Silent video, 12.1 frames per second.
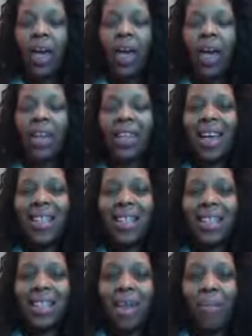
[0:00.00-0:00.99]
And that
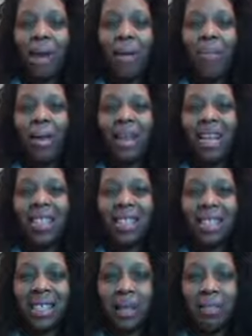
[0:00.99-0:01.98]
sin may be a
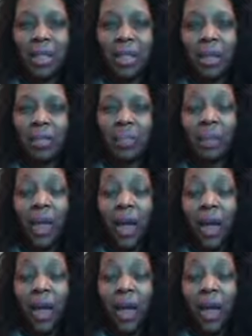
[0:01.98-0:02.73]
symptom